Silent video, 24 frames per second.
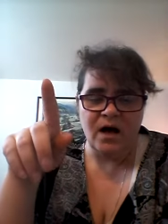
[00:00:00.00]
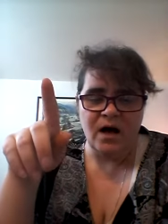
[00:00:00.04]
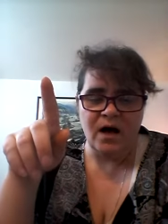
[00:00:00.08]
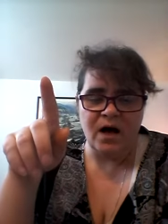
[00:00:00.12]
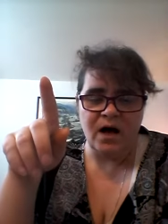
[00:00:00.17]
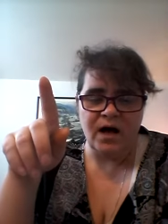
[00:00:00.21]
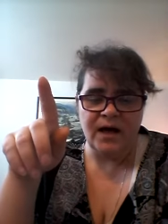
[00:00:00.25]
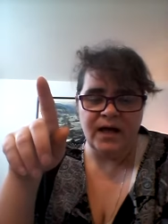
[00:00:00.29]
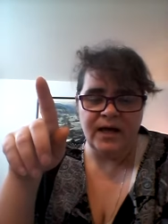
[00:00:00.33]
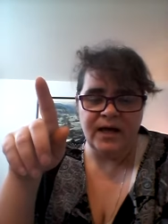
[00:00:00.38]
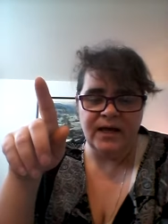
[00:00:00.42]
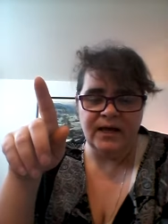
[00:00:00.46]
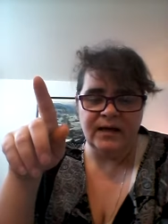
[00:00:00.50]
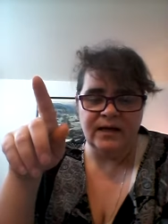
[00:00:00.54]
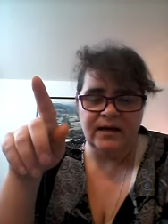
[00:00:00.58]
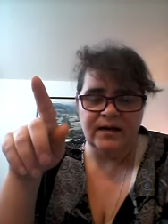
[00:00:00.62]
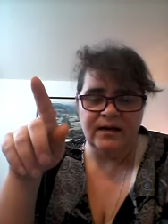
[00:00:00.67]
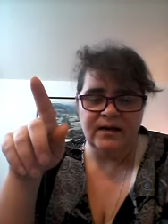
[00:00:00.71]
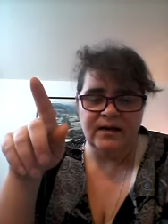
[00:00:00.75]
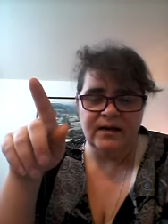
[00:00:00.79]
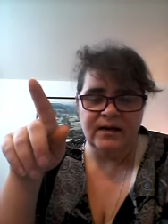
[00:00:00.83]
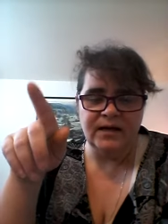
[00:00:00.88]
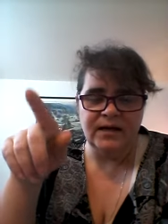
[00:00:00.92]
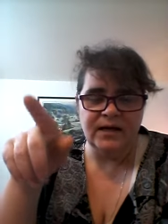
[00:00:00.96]
I
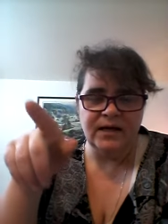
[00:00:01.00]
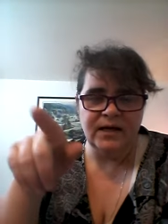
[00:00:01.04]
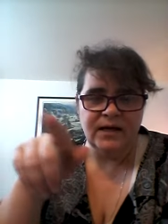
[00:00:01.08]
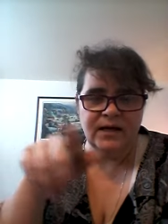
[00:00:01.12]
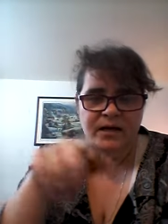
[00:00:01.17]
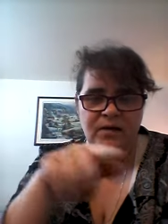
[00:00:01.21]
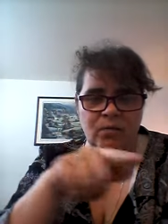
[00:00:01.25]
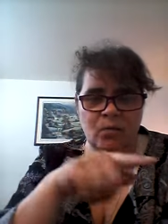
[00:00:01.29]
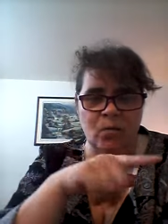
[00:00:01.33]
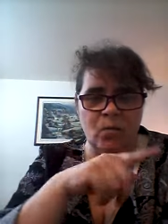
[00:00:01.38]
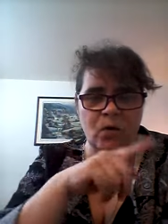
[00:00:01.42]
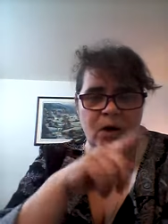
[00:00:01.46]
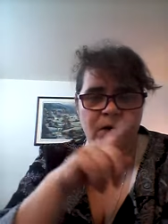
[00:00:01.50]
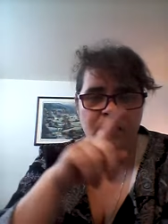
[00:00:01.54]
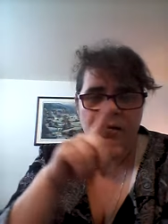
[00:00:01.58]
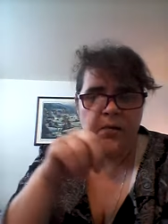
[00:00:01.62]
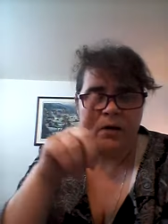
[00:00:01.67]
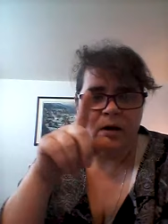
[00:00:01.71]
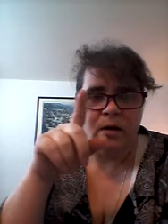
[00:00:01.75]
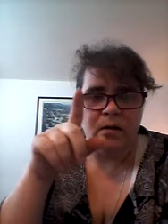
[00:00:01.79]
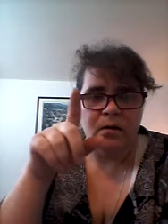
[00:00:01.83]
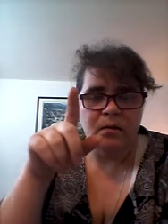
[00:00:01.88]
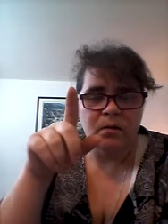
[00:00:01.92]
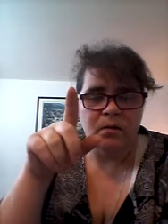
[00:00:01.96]
knitted one
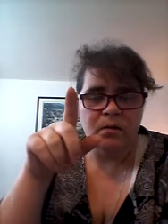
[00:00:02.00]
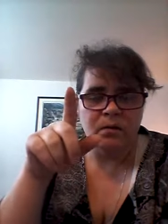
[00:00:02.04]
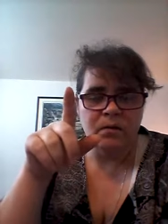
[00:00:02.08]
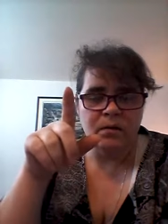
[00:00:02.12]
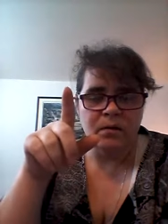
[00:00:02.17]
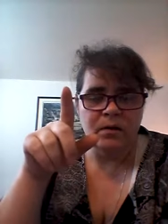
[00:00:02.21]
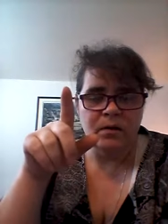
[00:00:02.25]
row,